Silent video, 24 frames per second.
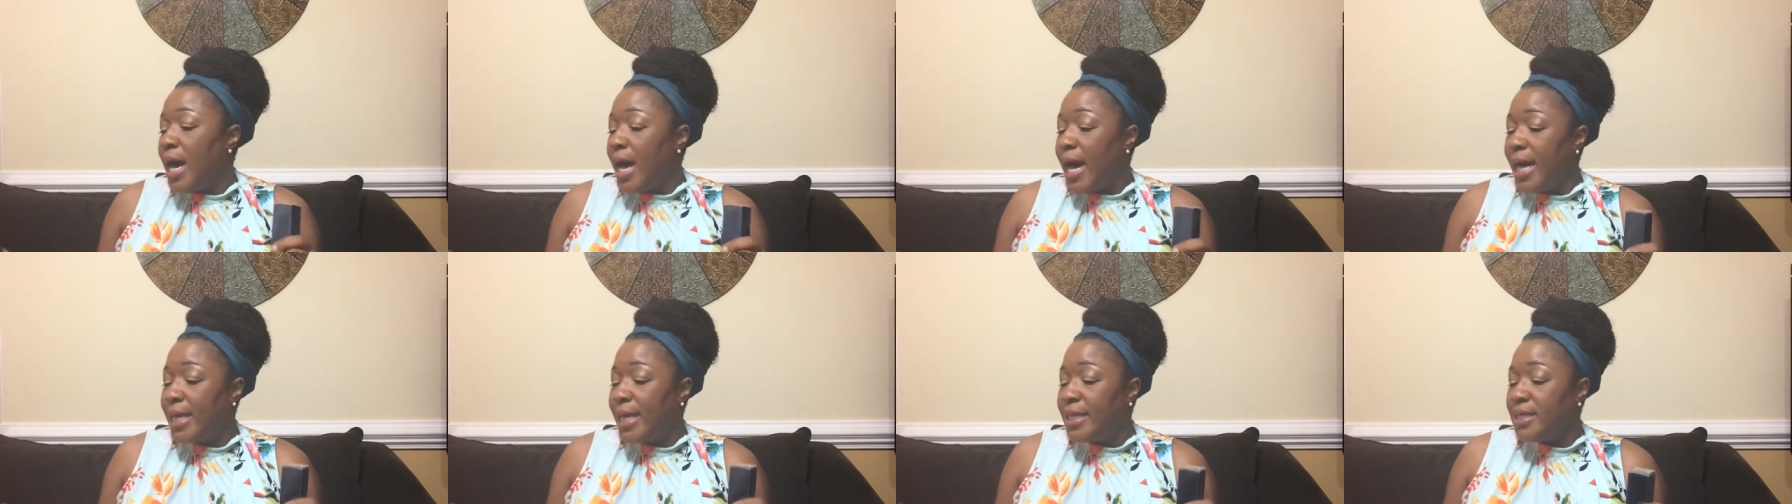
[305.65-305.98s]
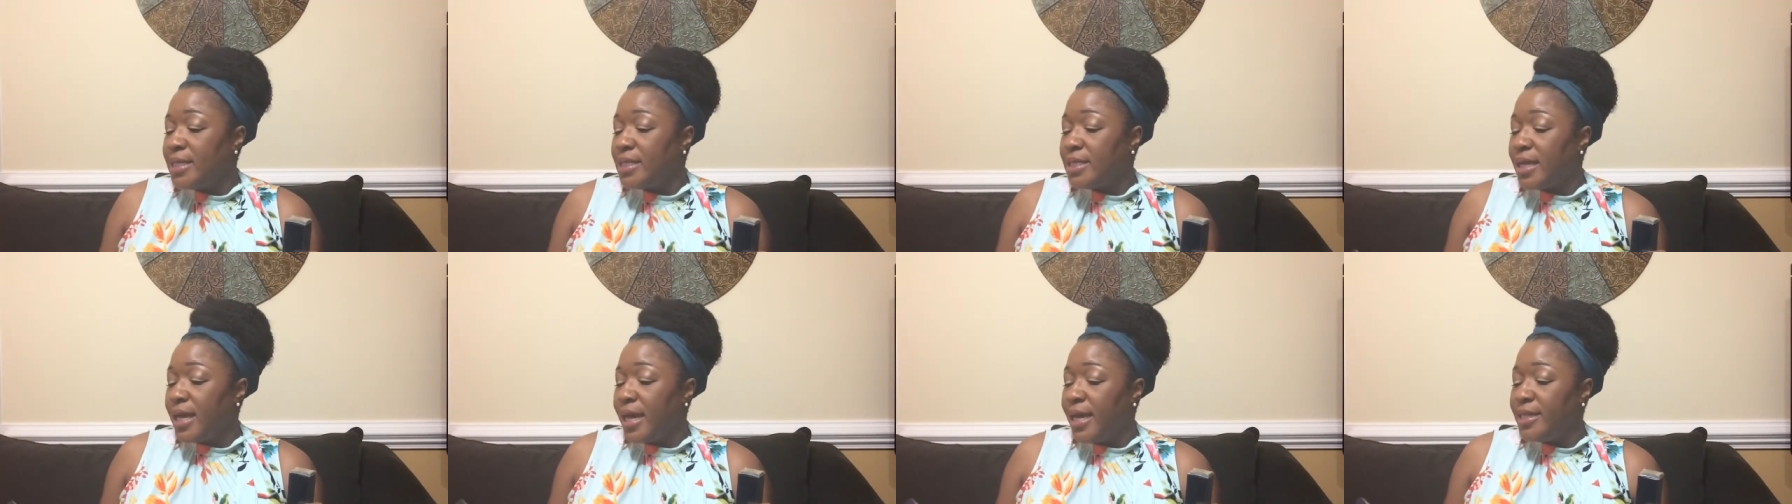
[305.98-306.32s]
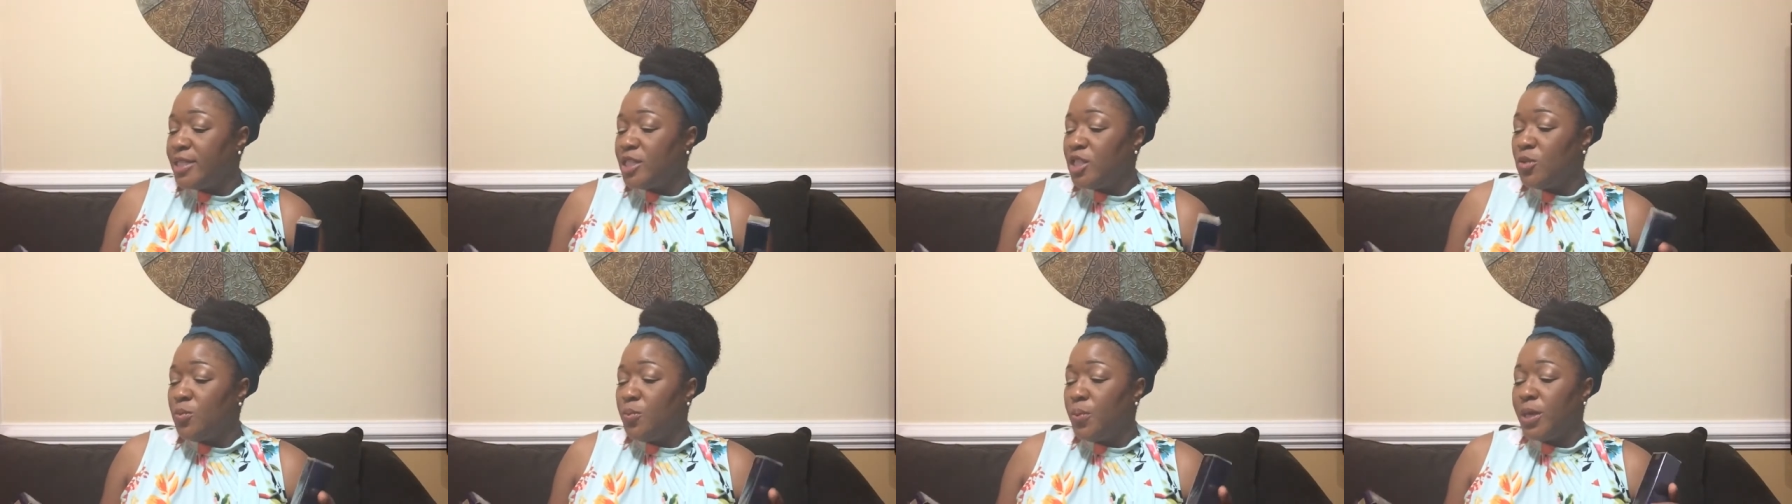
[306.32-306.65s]
I
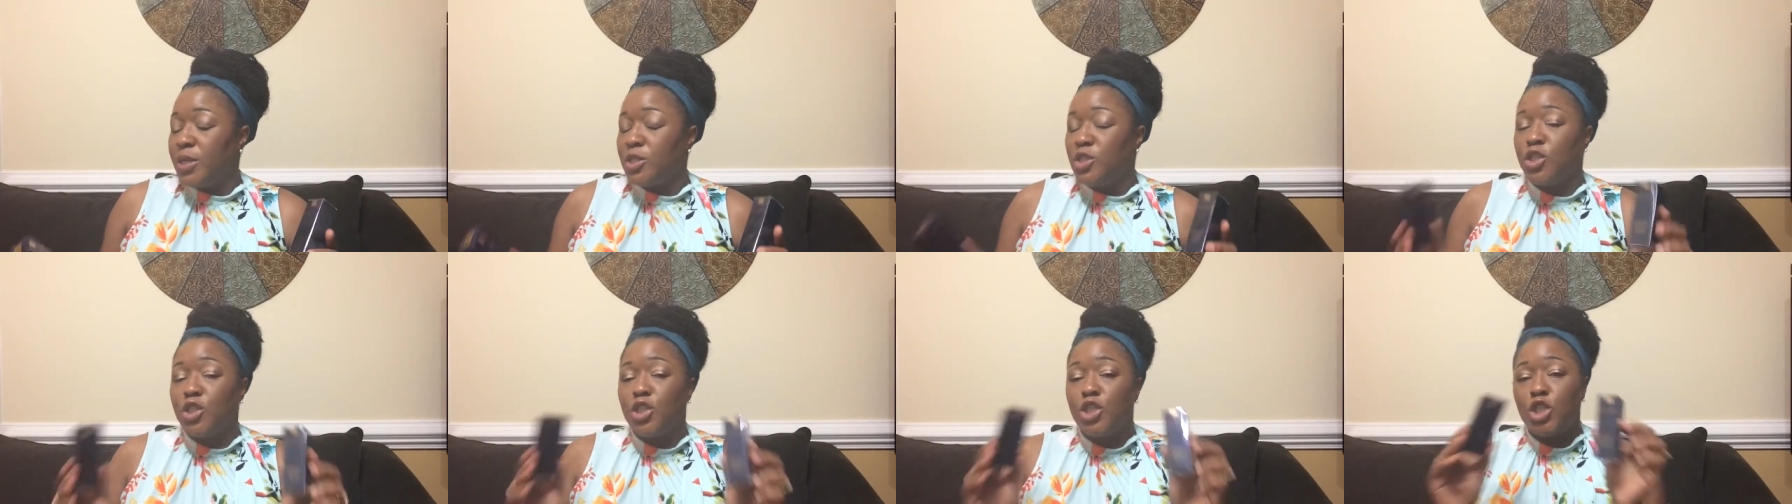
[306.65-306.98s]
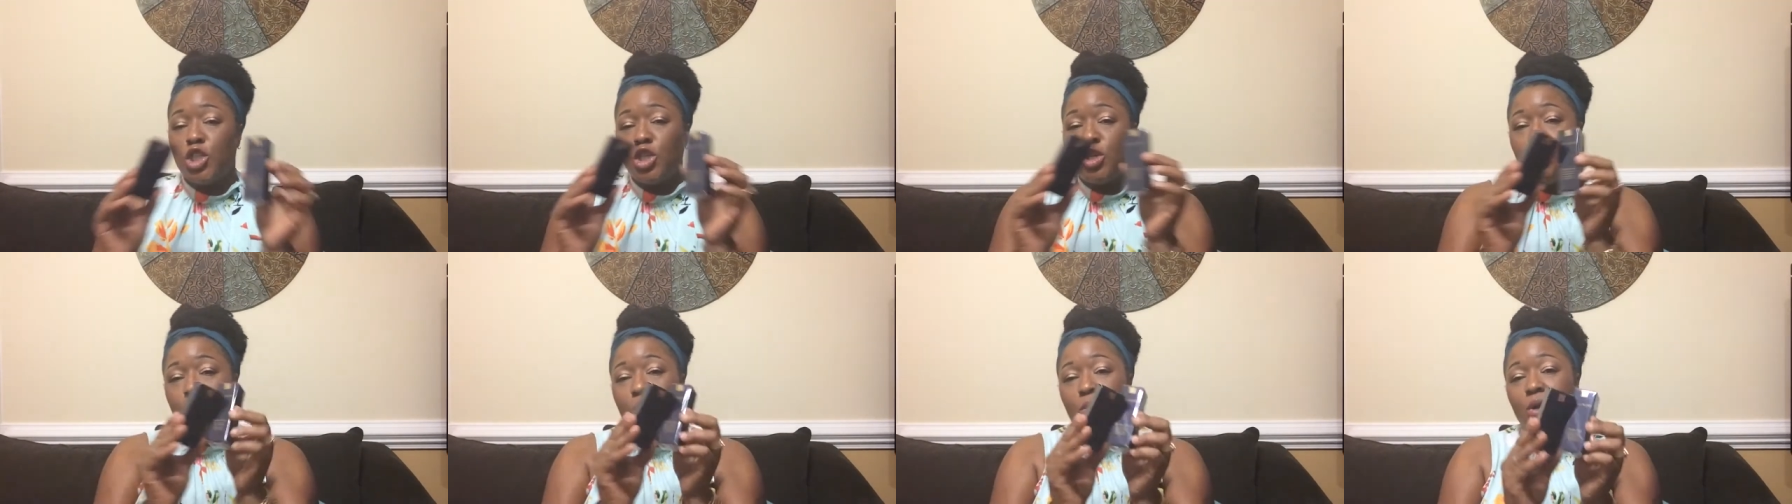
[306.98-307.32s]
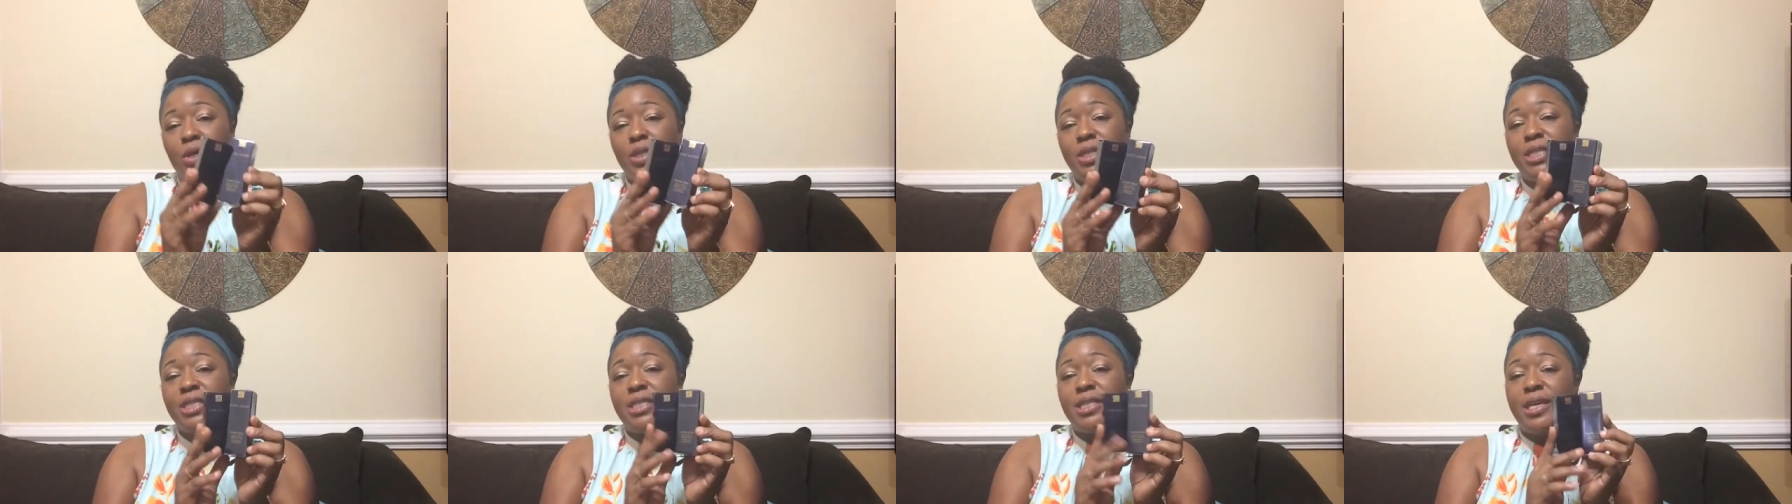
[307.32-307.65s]
decided to purchase two more
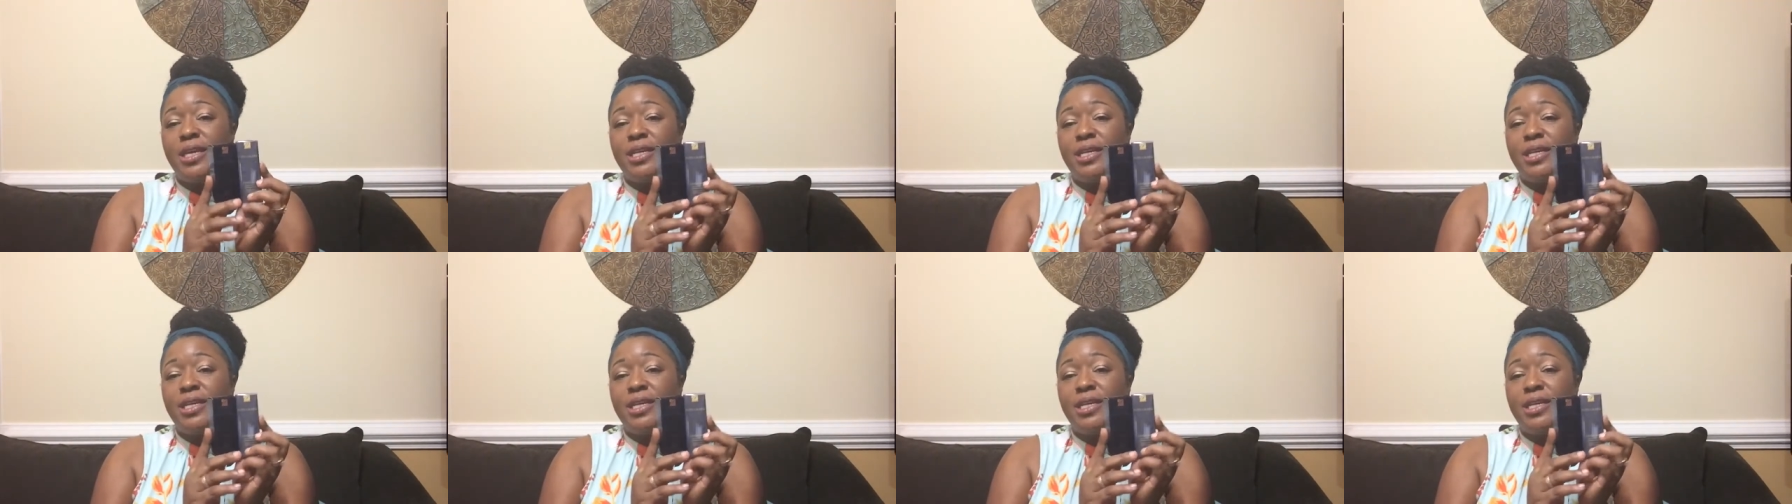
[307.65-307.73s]
of these